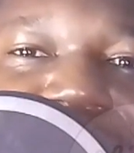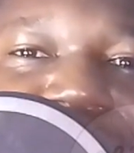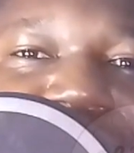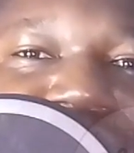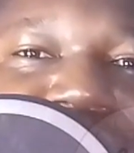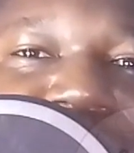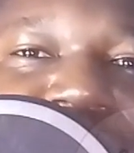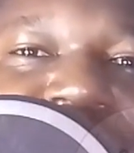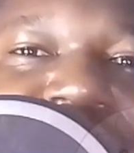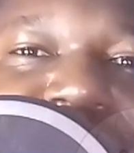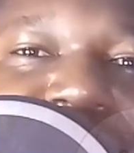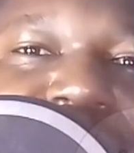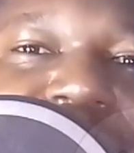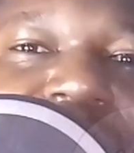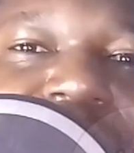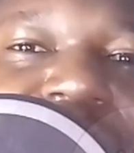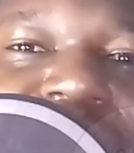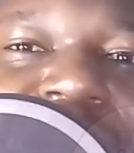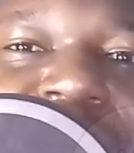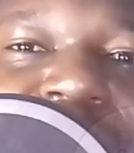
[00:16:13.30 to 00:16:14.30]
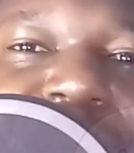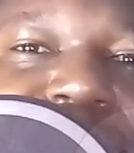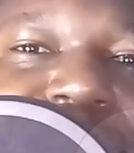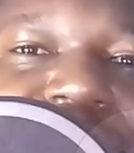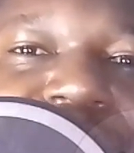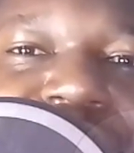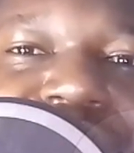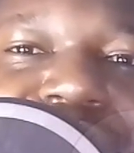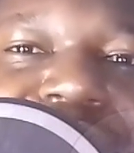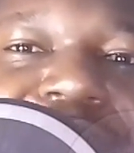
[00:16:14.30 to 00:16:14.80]
So if you have an
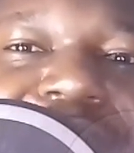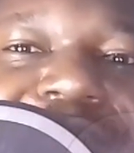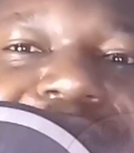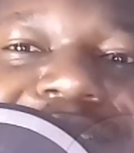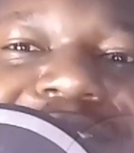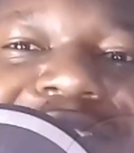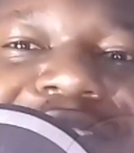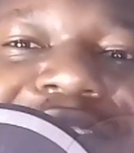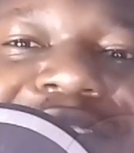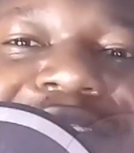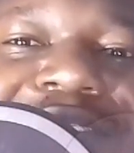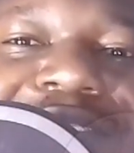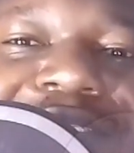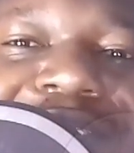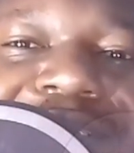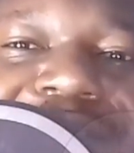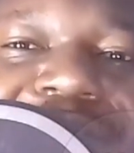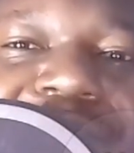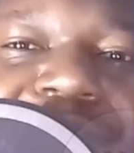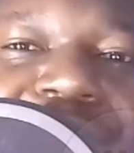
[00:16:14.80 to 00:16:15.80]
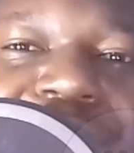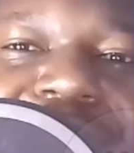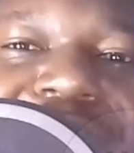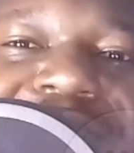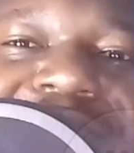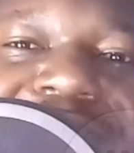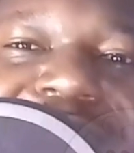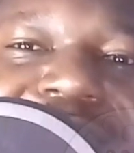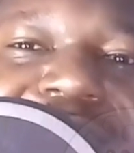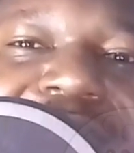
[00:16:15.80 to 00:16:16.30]
application that is
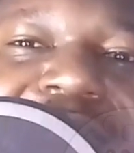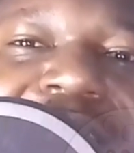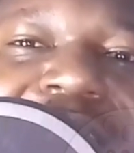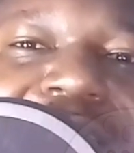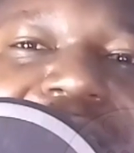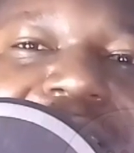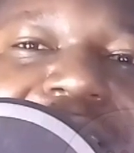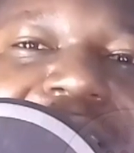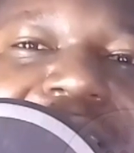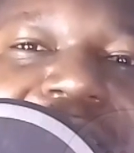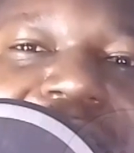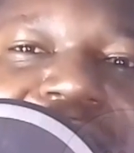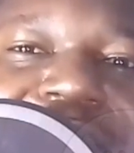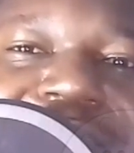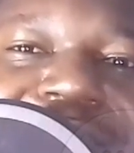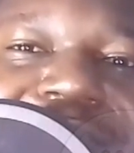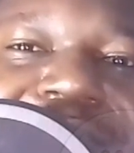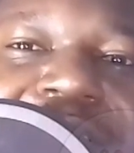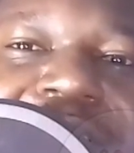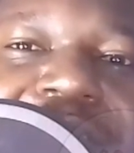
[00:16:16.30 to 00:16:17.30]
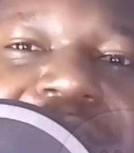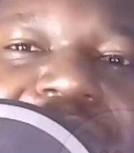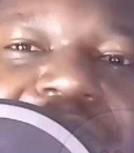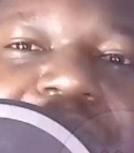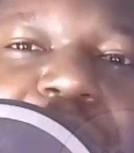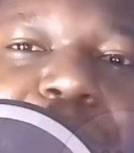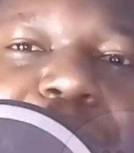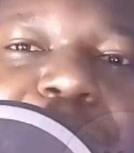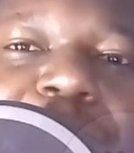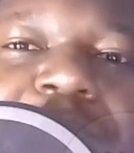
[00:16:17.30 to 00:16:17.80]
renting cars
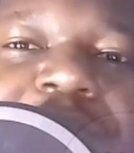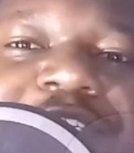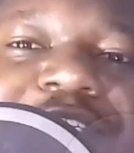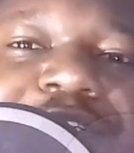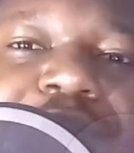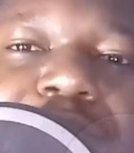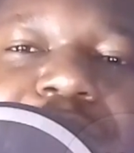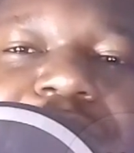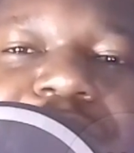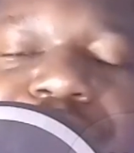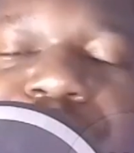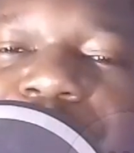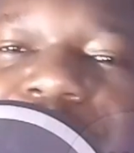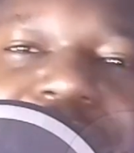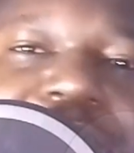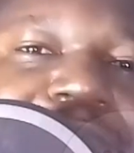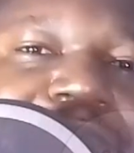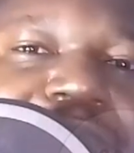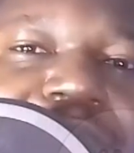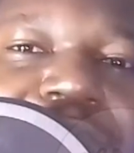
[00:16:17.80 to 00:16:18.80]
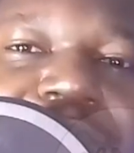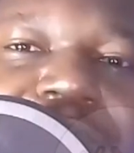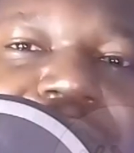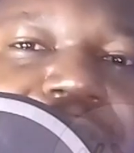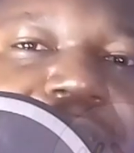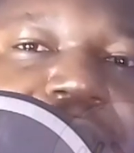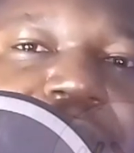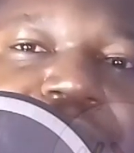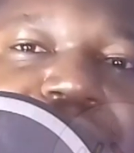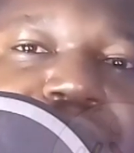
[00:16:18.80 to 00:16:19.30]
for self-drive,
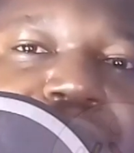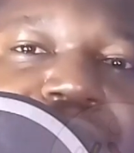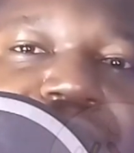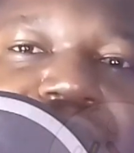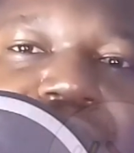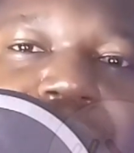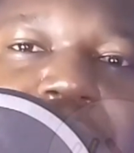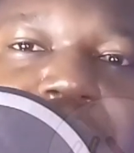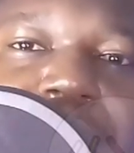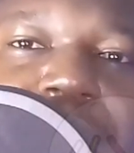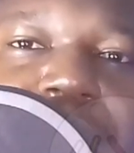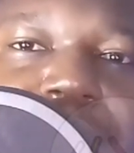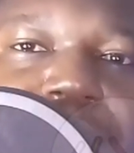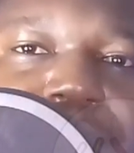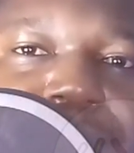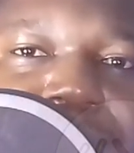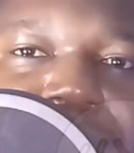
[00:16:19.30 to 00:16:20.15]
here it won't work